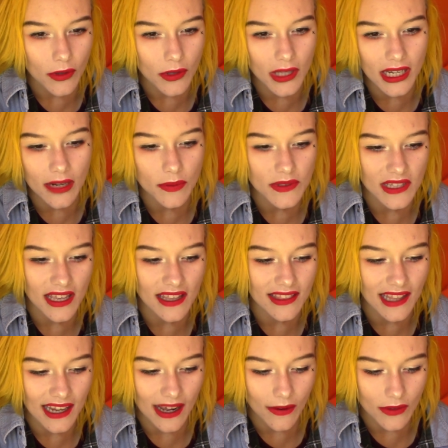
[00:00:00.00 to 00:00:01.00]
get upset
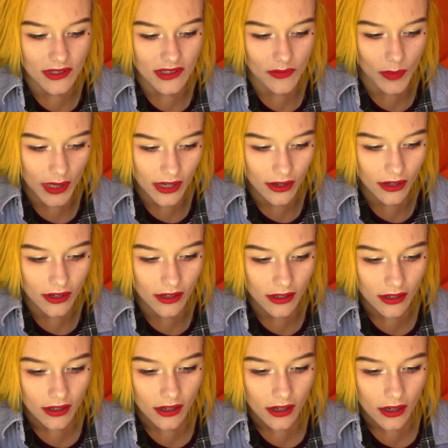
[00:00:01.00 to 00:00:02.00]
that I was bigger
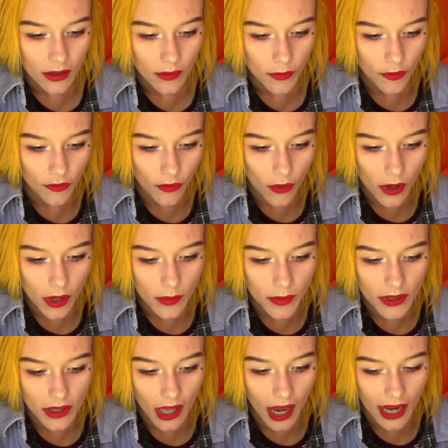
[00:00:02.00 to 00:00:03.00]
before,
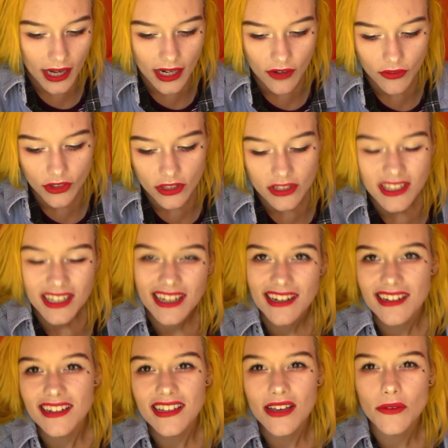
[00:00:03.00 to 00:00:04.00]
but I never did
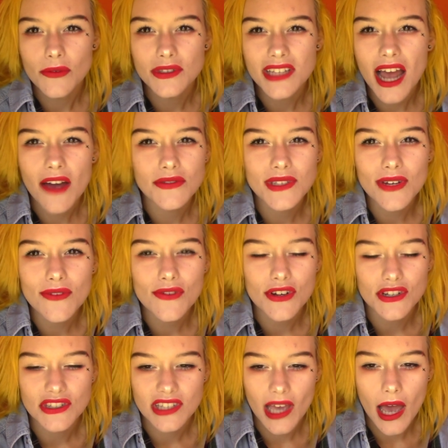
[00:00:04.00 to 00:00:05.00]
any, I was
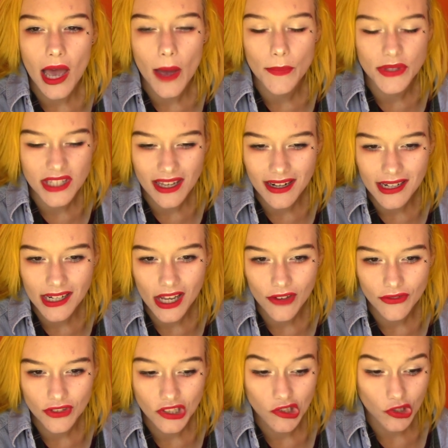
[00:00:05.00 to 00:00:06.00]
never upset
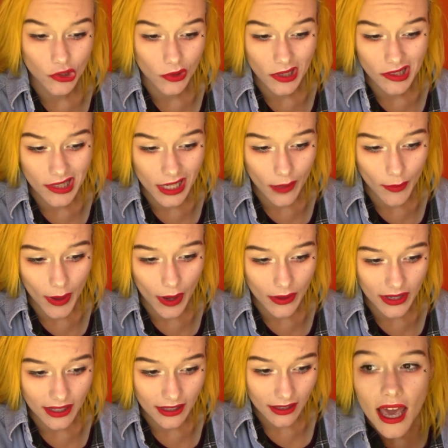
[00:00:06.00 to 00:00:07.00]
enough to do anything about
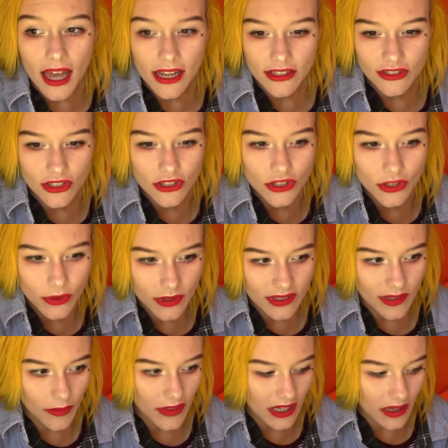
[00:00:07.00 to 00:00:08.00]
it, and I started doing
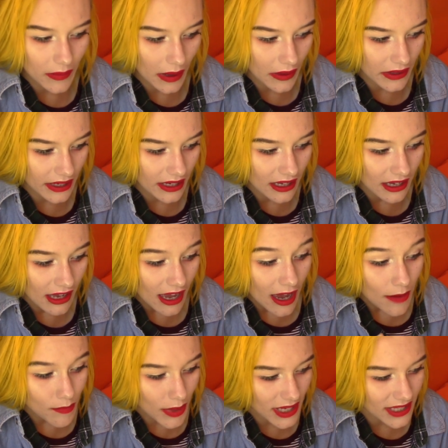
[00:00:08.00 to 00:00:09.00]
something about it.
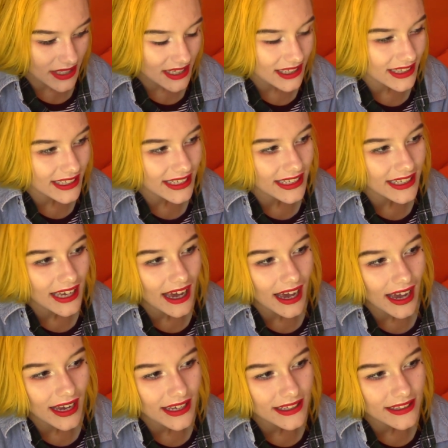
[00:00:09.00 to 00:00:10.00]
Basically,
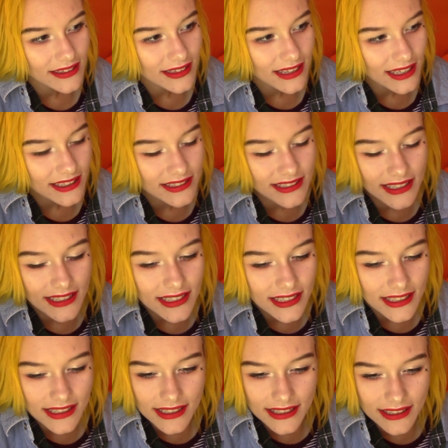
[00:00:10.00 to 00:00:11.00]
I like didn't
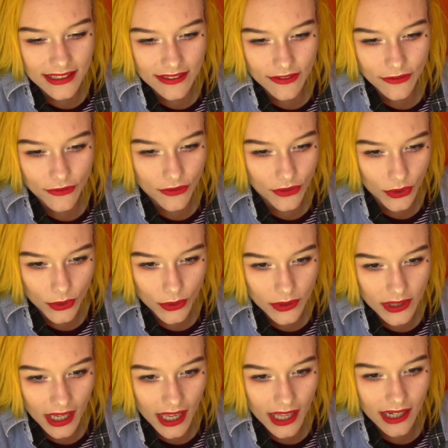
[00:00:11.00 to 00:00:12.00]
eat
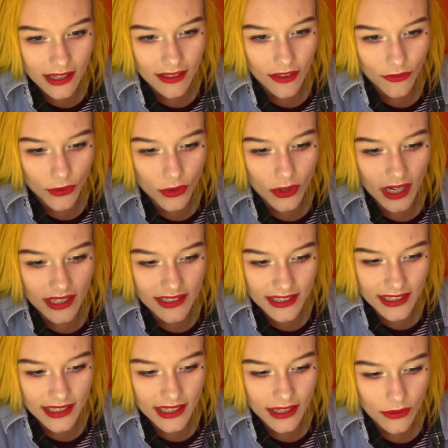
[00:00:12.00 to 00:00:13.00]
food, and the food I
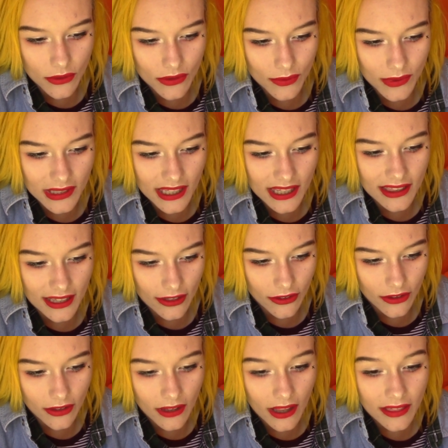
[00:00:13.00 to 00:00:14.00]
did, it was really
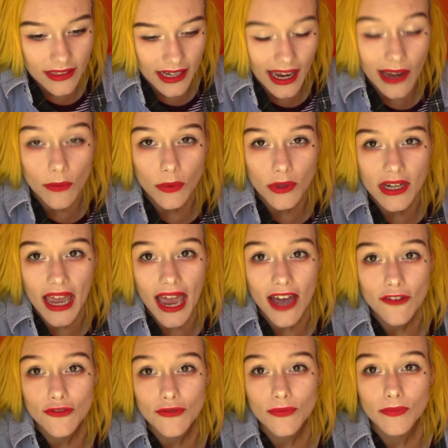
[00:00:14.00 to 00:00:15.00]
little. Like, I would
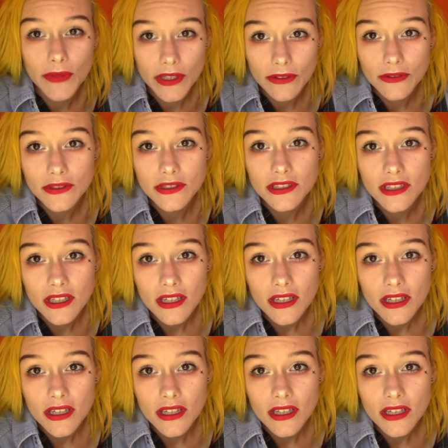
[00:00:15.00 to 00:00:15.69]
have meals,